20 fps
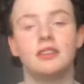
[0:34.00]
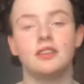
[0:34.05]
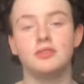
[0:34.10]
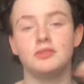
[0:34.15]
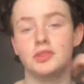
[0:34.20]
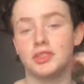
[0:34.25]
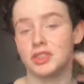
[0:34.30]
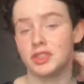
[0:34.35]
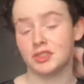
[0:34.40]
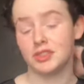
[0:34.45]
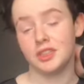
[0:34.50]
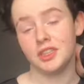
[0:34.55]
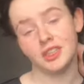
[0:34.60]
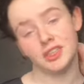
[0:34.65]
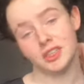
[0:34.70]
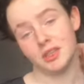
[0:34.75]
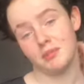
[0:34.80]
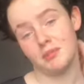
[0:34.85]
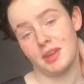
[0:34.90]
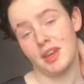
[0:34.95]
I'm just going to
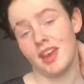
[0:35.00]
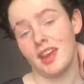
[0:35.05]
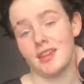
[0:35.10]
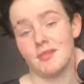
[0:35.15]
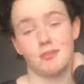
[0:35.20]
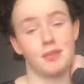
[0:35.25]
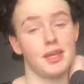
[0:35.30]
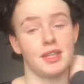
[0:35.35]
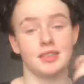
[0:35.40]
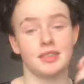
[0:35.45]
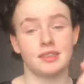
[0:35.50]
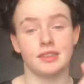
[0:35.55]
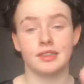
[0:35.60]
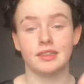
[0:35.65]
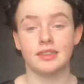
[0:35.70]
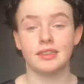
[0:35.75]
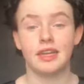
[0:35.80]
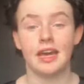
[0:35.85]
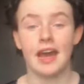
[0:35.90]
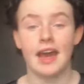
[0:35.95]
jump right in
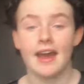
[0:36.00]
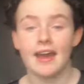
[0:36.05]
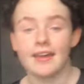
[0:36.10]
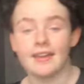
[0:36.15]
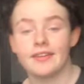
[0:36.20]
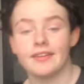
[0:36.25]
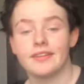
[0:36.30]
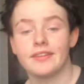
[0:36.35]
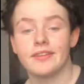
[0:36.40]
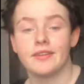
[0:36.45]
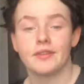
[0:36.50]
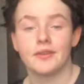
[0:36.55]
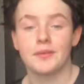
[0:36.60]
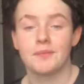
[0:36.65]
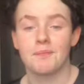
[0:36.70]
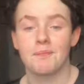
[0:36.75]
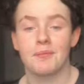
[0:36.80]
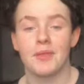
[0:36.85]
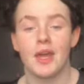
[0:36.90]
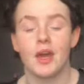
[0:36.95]
basically, and
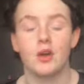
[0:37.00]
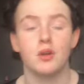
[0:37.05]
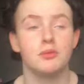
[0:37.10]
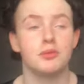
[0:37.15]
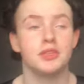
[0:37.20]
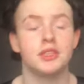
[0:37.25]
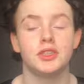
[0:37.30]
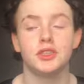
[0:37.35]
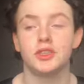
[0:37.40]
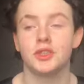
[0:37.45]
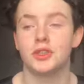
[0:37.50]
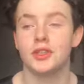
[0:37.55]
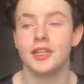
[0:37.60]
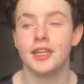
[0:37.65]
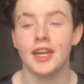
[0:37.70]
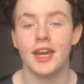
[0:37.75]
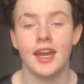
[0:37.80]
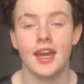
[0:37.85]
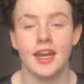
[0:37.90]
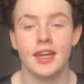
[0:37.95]
I hope you enjoy,
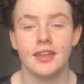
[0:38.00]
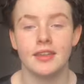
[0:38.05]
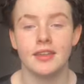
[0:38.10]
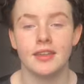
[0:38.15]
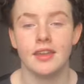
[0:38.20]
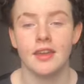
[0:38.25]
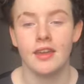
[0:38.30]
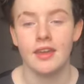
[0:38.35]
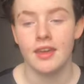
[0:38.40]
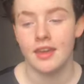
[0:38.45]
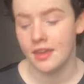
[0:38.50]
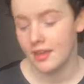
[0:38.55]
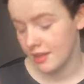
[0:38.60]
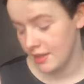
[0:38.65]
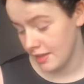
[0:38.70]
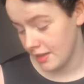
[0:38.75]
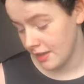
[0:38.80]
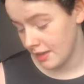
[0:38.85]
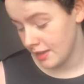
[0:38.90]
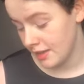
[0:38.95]
and
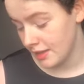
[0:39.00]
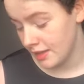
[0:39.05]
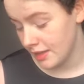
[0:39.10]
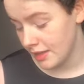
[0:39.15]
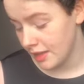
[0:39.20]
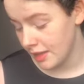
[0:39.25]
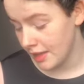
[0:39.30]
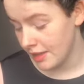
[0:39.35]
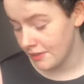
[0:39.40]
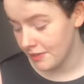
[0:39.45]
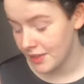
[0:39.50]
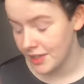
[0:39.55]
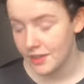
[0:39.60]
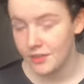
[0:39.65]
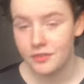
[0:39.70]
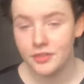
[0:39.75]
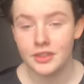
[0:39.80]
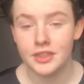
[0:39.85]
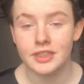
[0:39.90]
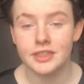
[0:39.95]
if any
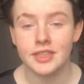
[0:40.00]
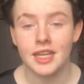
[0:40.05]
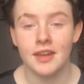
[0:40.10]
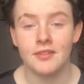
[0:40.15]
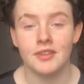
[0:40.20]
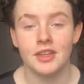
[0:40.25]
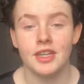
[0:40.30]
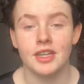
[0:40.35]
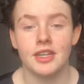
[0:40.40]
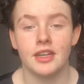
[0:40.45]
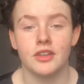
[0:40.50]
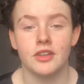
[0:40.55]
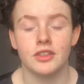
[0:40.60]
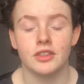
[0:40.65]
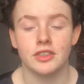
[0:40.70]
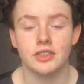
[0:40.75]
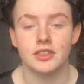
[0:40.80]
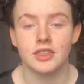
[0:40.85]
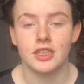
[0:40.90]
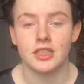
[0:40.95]
of you have any other
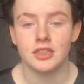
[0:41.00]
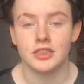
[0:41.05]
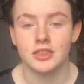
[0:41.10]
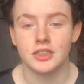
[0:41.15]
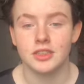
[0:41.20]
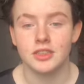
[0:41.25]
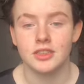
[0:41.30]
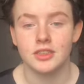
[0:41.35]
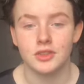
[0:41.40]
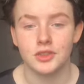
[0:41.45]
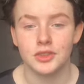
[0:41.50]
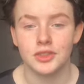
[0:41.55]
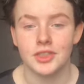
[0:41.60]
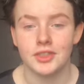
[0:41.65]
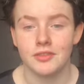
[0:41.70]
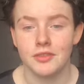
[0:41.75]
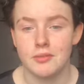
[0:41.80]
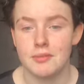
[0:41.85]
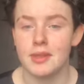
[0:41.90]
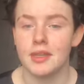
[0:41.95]
suggestions just
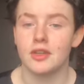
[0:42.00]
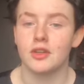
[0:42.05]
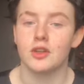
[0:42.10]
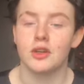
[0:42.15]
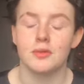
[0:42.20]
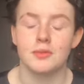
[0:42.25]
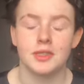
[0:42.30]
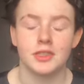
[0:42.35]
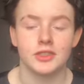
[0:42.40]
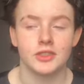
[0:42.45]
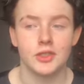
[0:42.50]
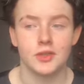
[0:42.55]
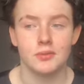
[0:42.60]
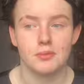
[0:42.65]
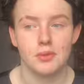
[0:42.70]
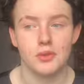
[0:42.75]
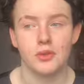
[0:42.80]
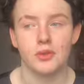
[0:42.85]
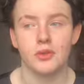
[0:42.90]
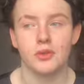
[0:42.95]
leave them in the comments down
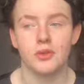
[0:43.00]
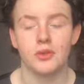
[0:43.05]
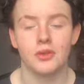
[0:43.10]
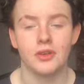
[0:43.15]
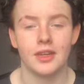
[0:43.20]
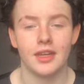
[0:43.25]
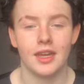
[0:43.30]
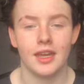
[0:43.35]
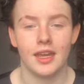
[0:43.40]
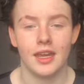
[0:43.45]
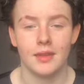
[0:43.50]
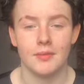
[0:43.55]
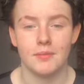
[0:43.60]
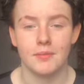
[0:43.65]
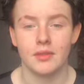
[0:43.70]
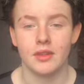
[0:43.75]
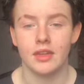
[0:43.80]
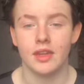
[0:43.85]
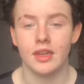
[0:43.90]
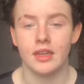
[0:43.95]
below.
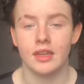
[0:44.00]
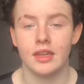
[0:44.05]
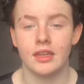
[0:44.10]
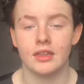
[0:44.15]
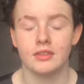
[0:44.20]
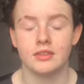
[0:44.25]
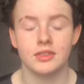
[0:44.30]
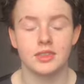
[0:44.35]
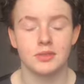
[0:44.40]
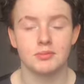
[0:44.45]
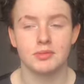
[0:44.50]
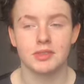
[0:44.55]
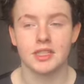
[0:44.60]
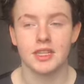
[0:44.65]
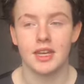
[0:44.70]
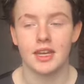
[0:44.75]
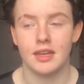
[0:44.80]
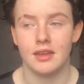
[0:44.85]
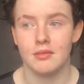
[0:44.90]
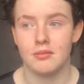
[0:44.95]
Like and
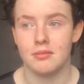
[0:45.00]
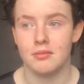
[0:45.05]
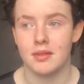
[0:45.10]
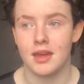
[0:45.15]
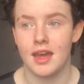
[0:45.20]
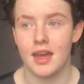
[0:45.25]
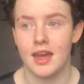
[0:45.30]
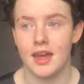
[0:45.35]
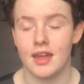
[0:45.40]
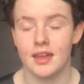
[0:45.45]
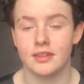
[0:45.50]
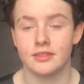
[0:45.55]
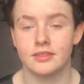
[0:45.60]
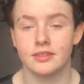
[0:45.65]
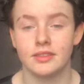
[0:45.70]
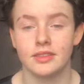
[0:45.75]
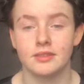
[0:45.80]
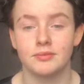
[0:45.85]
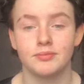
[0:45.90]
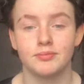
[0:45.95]
subscribe, and
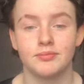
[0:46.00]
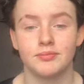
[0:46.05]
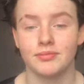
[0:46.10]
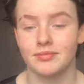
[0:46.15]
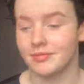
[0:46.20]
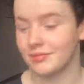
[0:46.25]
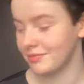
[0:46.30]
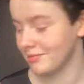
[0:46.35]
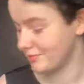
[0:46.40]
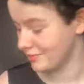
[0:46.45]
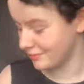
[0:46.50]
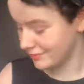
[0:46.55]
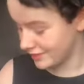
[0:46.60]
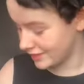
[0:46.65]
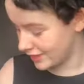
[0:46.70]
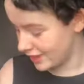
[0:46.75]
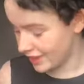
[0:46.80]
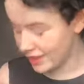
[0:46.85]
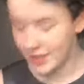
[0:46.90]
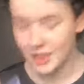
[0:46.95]

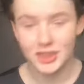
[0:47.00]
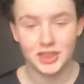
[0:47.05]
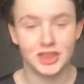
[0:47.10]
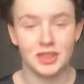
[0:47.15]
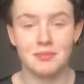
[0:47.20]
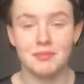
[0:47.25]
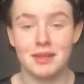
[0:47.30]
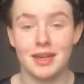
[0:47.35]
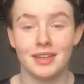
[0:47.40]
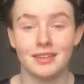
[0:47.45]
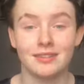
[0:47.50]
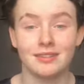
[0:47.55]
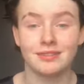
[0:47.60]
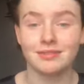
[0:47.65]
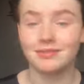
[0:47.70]
let's jump in.